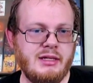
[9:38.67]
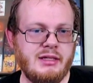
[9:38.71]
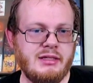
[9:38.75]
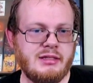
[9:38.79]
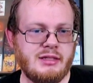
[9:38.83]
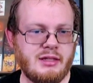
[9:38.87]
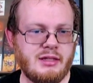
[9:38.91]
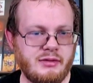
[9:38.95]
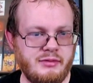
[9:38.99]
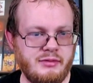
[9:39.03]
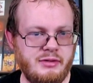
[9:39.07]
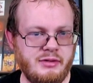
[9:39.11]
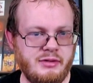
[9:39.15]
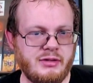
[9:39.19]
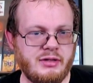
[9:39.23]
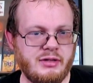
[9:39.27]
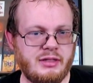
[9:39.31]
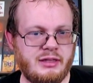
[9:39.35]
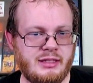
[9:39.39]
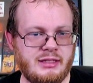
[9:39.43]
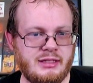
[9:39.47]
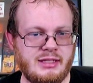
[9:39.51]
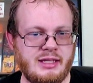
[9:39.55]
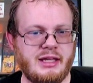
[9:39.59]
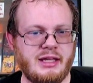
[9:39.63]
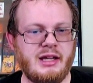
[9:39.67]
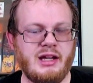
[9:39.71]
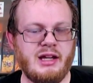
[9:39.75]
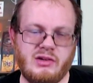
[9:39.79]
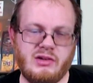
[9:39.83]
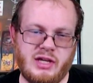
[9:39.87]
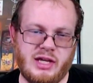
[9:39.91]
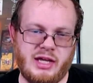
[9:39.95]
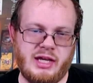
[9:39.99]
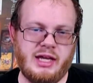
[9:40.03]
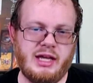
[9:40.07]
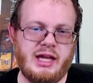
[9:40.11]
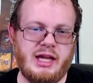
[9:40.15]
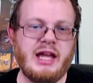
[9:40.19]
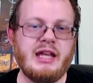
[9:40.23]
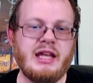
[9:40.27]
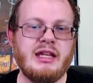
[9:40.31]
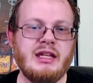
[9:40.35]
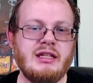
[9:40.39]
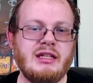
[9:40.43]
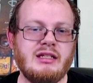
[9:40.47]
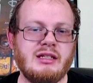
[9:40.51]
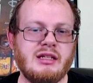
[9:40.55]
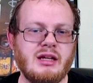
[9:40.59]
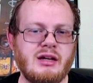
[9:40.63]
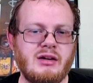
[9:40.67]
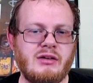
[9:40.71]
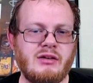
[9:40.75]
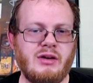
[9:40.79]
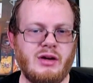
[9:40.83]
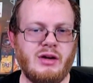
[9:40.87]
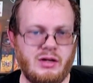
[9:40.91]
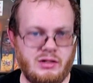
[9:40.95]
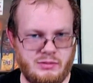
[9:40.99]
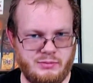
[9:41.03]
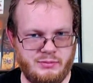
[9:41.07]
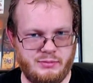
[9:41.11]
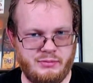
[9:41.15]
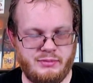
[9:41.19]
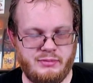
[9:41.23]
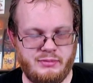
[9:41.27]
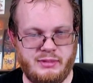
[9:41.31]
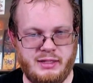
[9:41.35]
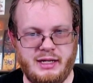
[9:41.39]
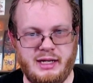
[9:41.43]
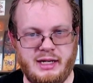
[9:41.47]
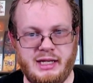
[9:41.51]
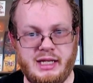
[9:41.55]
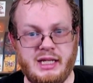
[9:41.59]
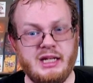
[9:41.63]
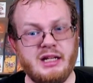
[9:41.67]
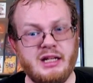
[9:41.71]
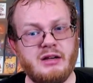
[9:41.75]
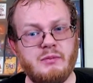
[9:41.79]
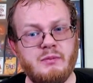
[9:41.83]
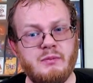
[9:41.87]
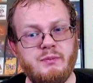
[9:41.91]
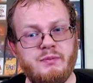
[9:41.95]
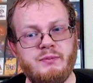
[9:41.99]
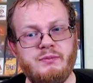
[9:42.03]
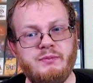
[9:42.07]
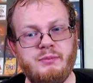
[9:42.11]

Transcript: So North is like, okay, I need to go home and I need to go